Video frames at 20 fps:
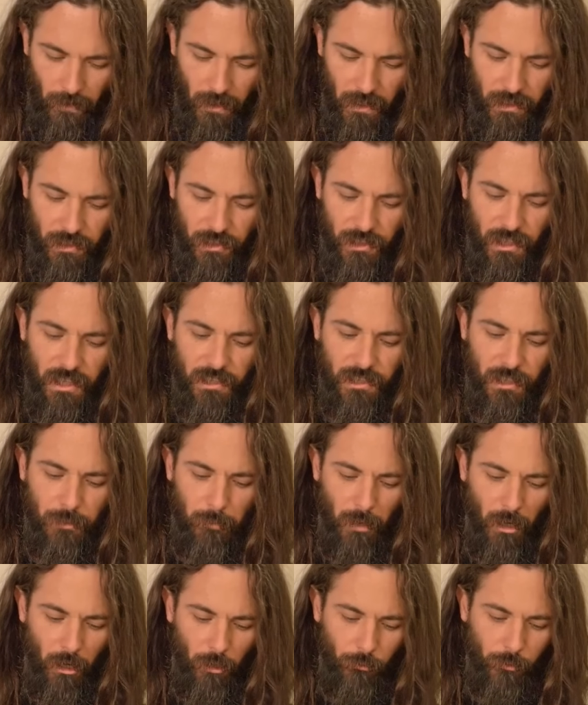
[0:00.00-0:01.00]
Stacy
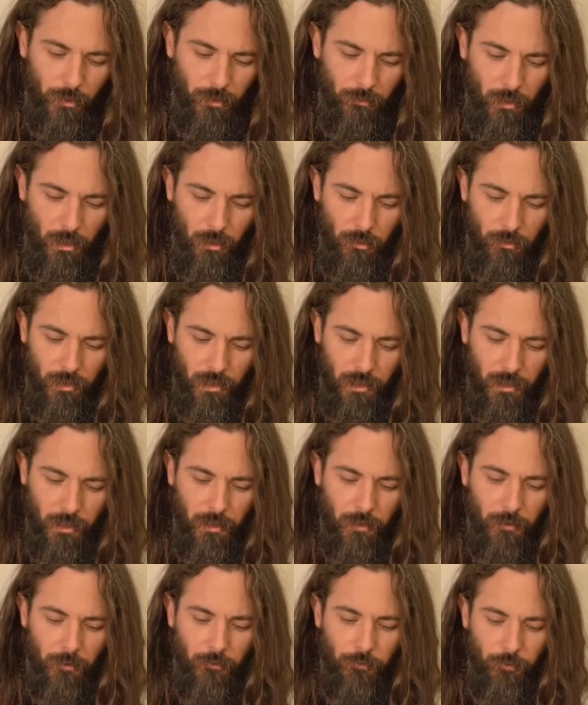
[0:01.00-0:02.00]
Baldwin wrote,
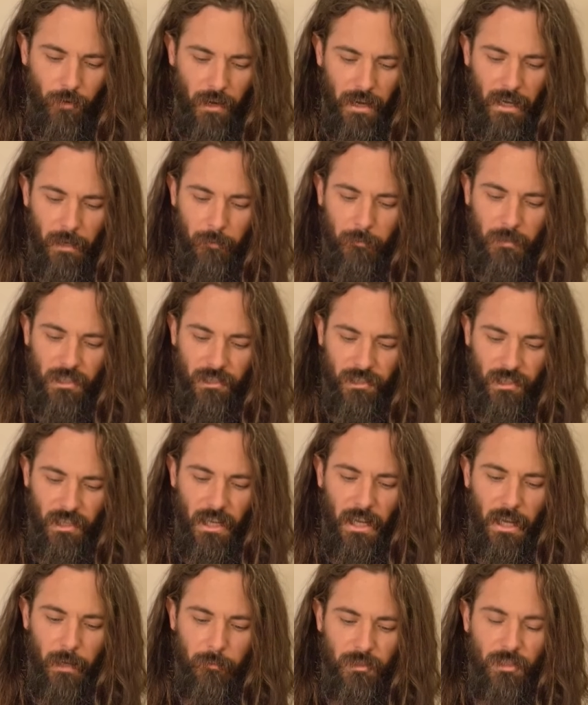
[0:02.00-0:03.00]
"Fram is
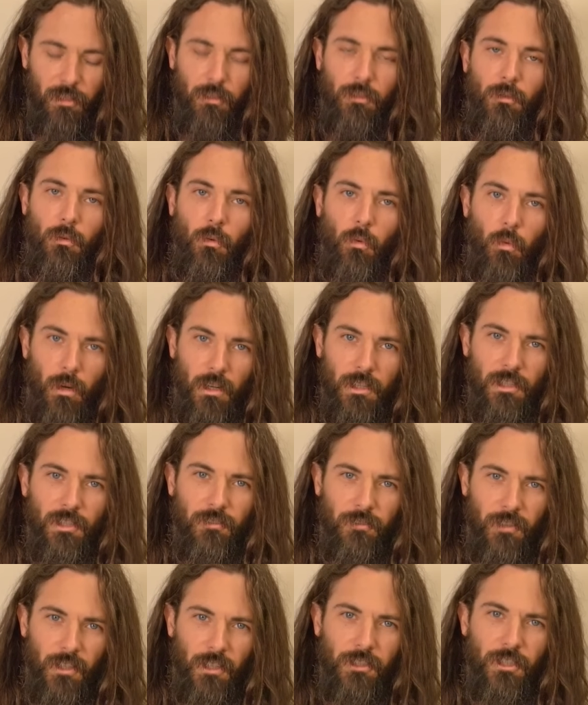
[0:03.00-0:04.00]
the absolute
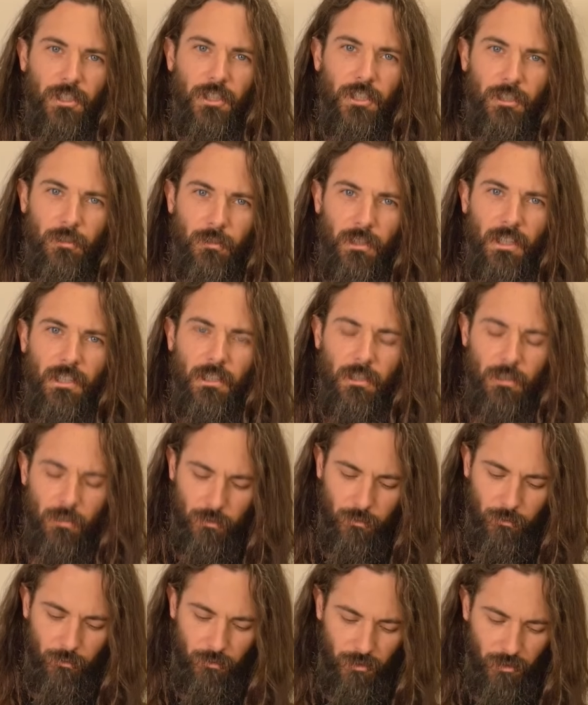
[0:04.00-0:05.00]
worst filter you can
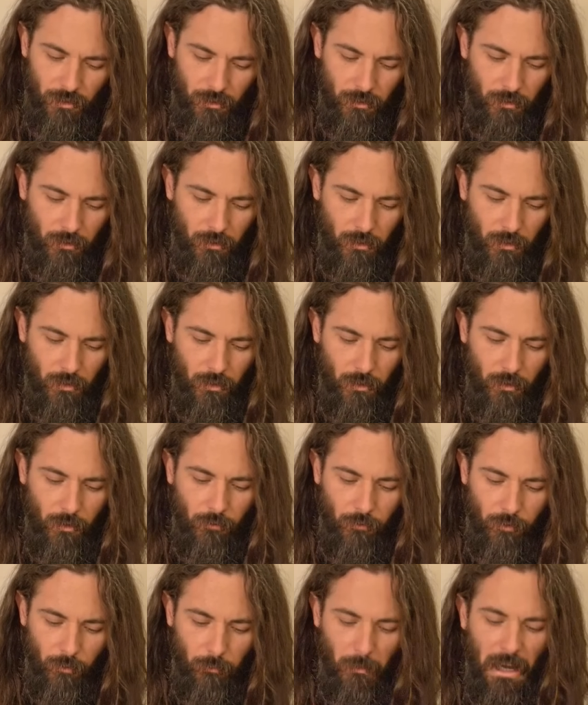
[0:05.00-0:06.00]
use.
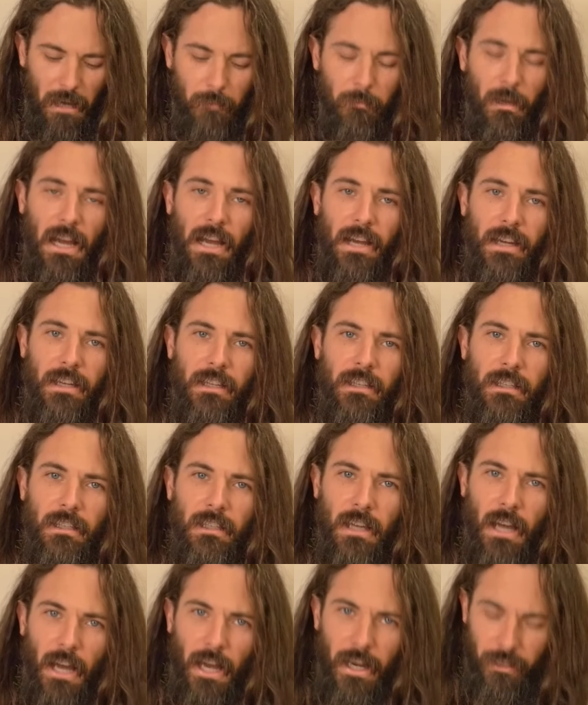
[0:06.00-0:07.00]
For my bike,
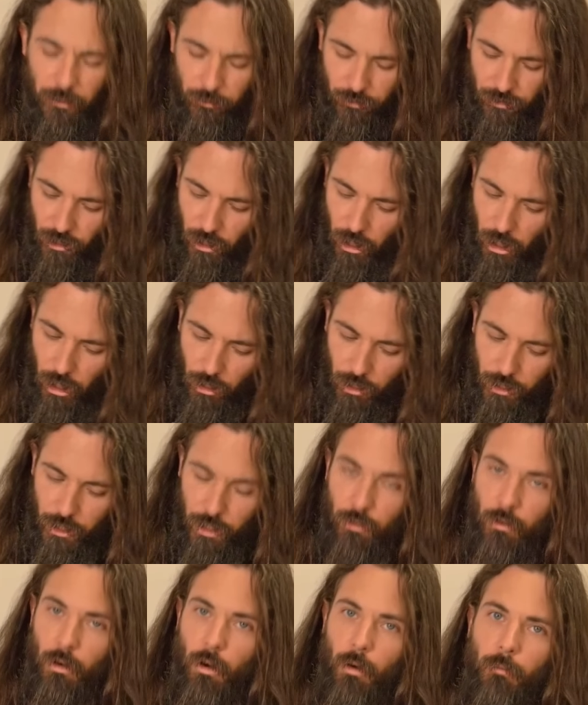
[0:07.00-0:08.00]
I use the Harley
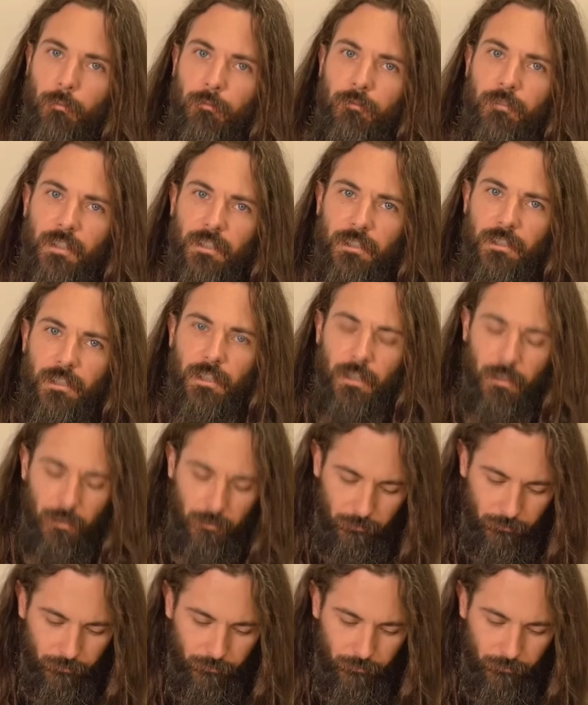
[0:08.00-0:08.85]
Chrome filter."